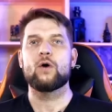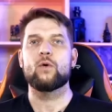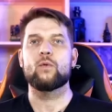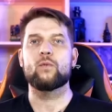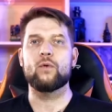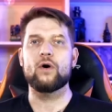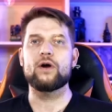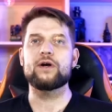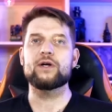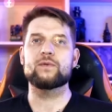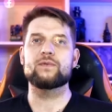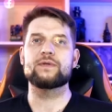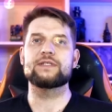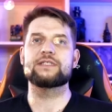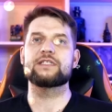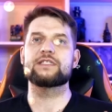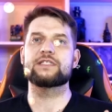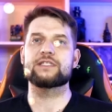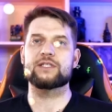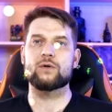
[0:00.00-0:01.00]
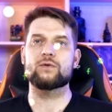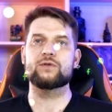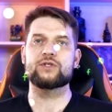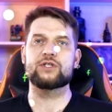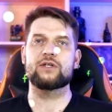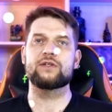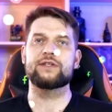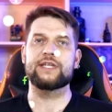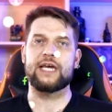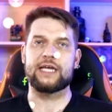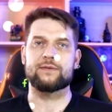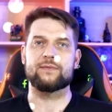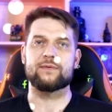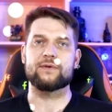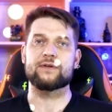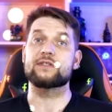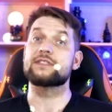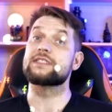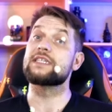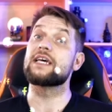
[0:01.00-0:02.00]
Work with the social
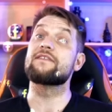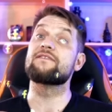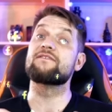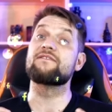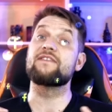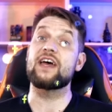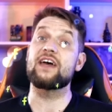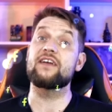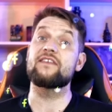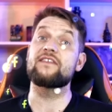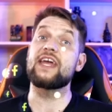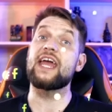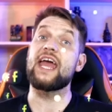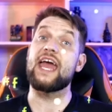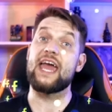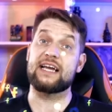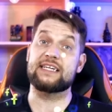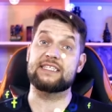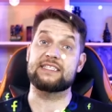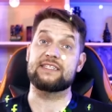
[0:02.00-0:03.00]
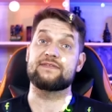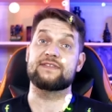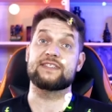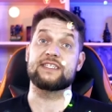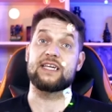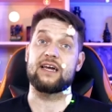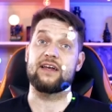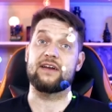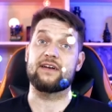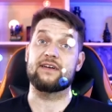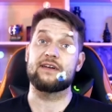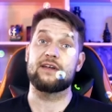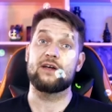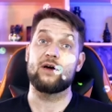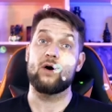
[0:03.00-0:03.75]
network, they're very active there.